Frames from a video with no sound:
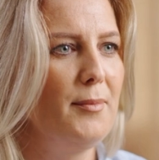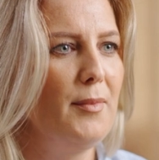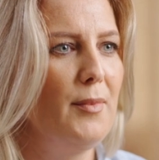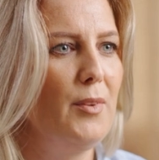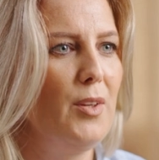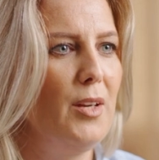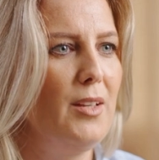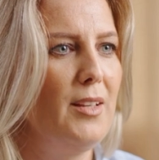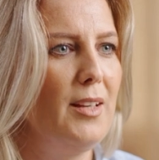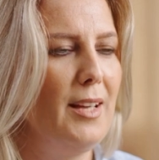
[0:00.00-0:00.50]

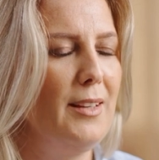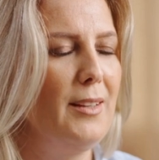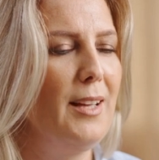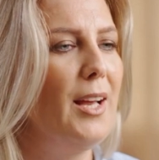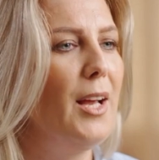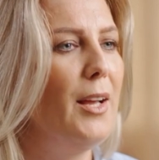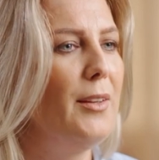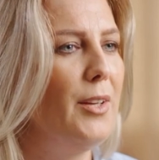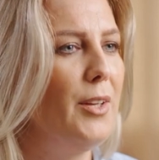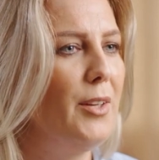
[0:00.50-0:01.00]
Just like the
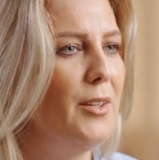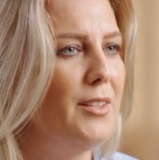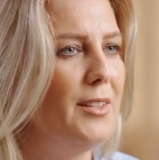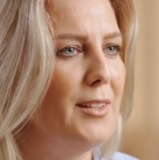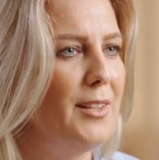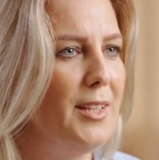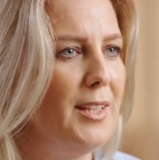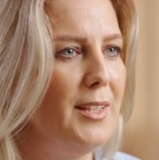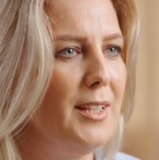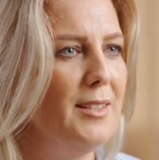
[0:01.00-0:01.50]
others,
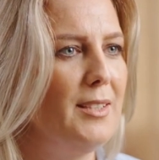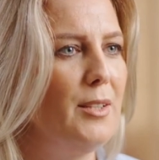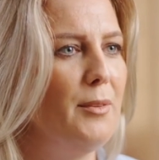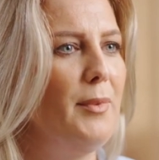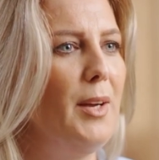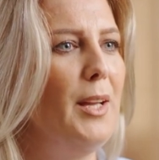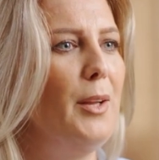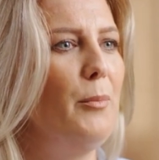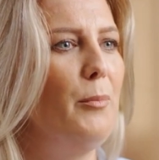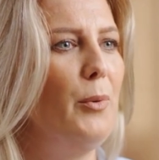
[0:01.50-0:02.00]
it's
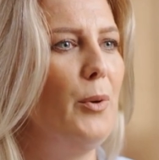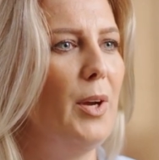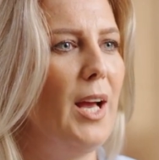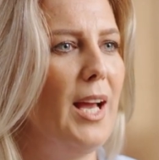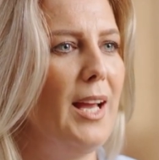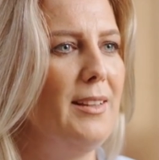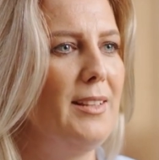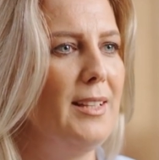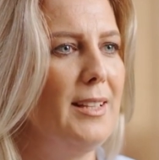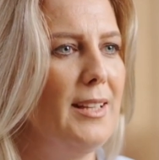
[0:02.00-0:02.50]
available
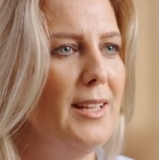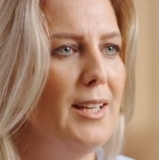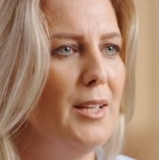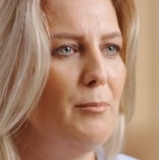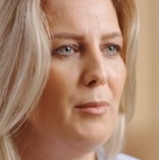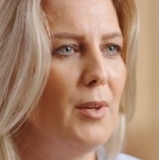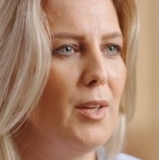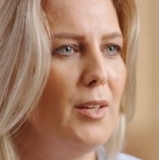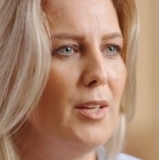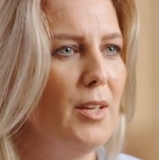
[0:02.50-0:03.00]
as an
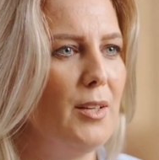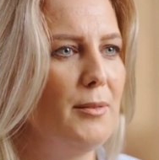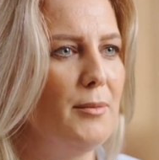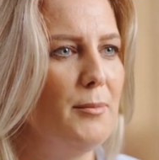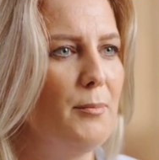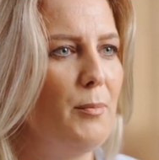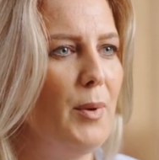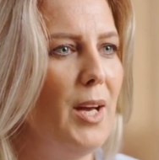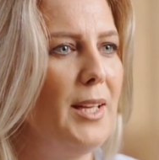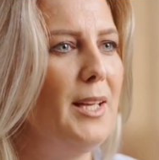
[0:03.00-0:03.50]
ebook,
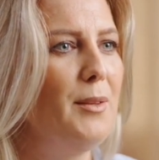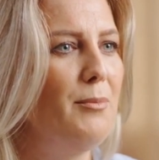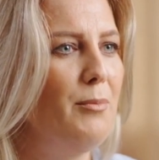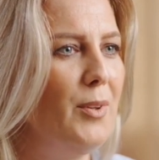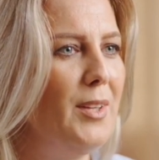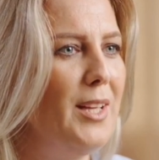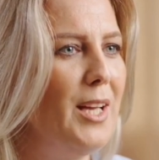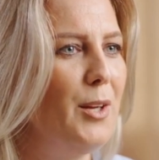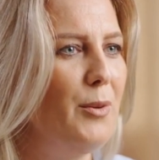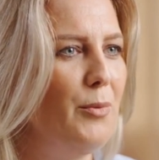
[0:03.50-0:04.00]
ready for
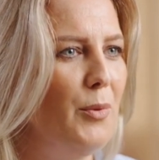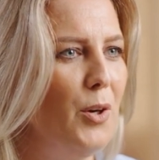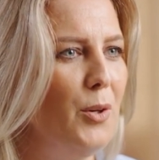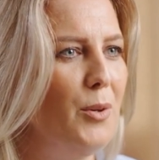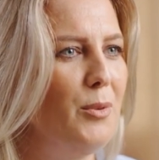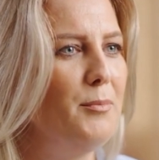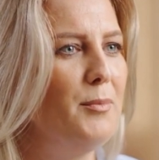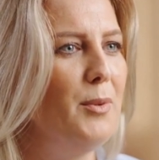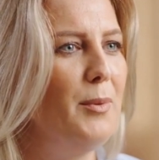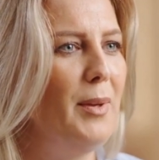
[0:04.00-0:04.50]

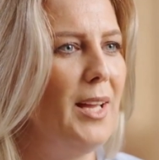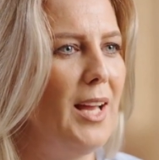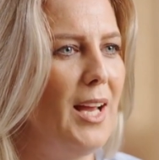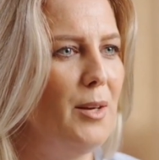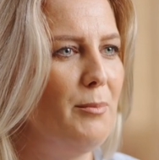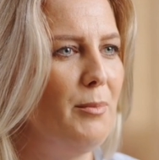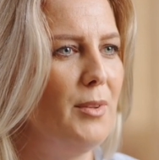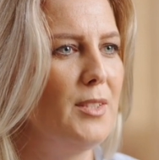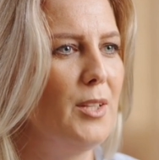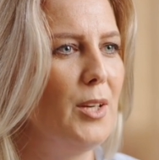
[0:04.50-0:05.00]
download from
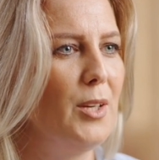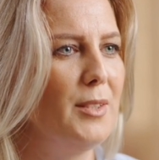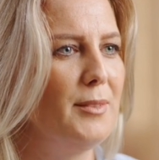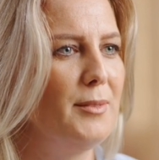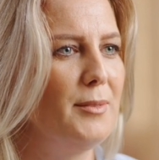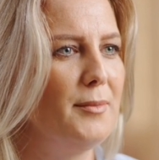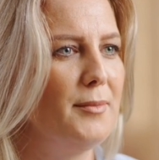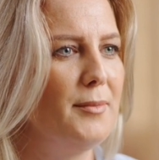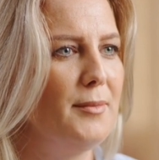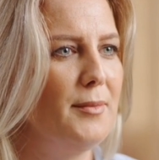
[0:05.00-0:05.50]
Amazon.
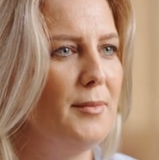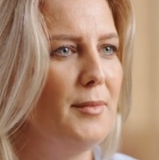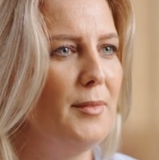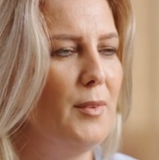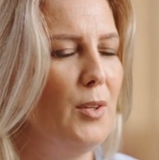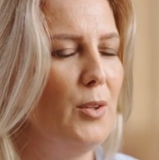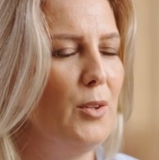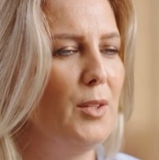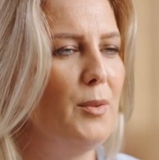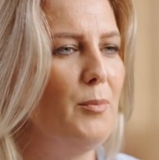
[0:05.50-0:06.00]

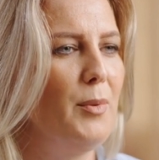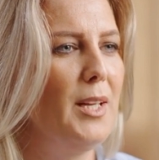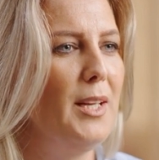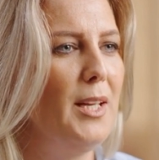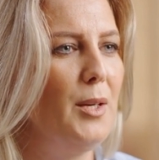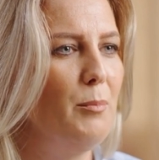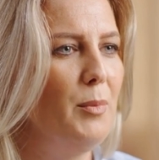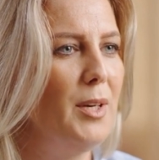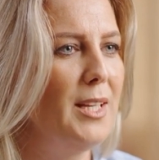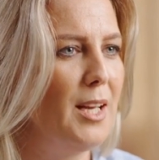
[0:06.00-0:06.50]
You can read
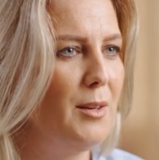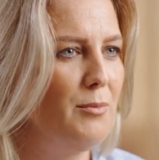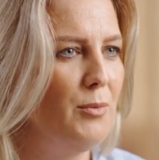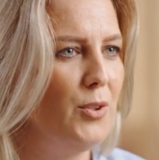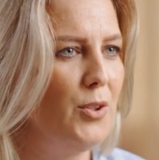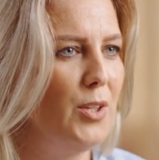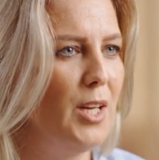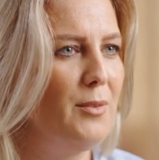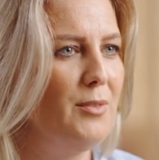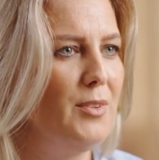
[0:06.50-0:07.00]
it whenever
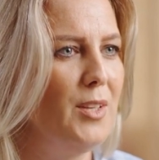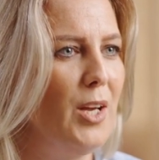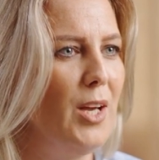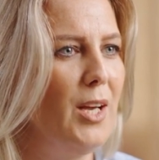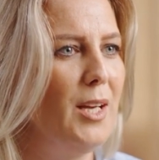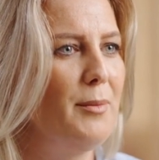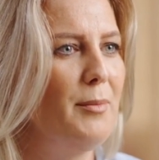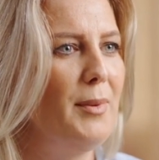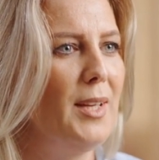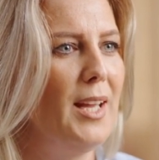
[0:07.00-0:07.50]
you have
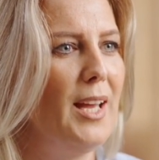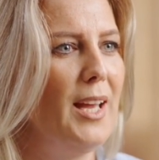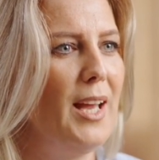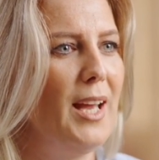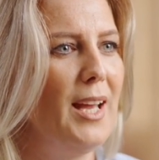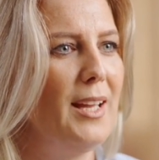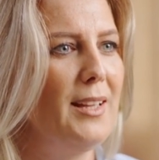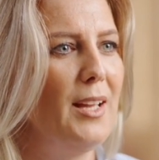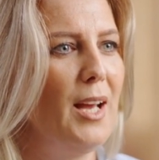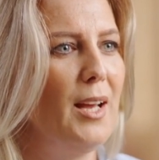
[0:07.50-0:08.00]
time,
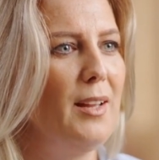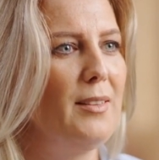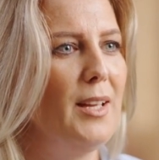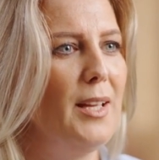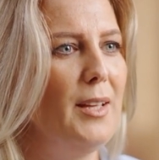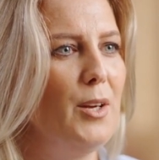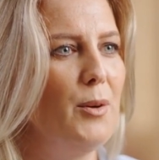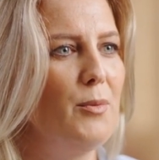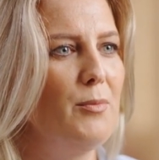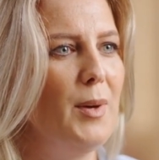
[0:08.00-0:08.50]
and I
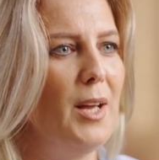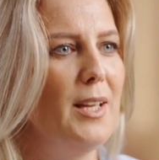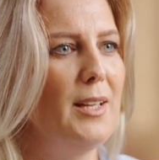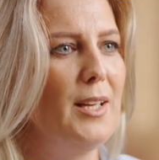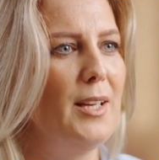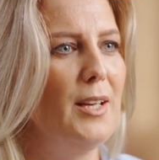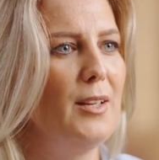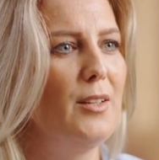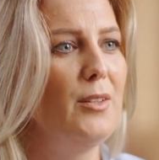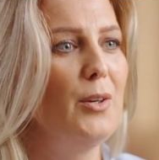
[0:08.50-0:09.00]
think you'll find
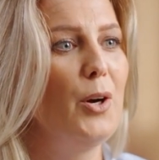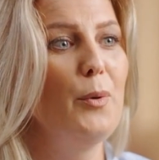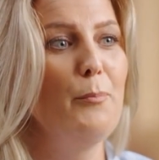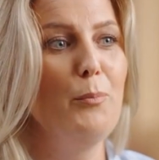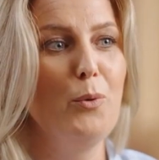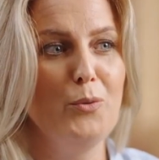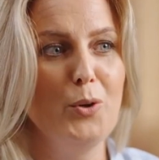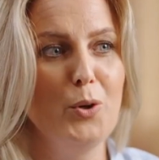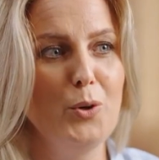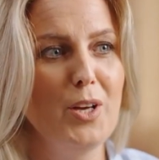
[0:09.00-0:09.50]
it as
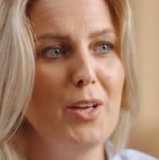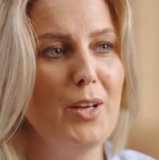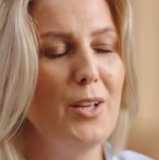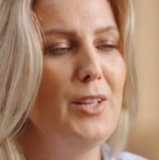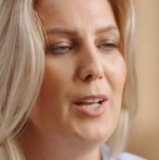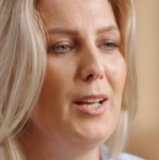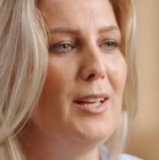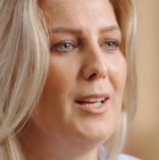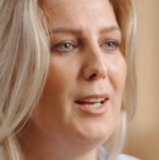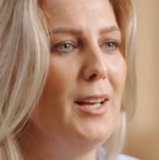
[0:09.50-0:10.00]
thought-provoking as
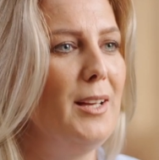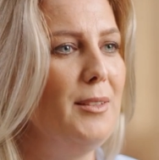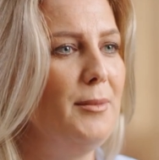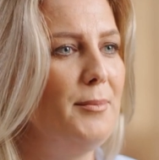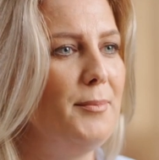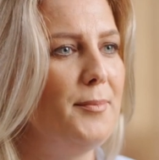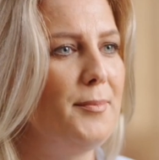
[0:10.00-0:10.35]
I did.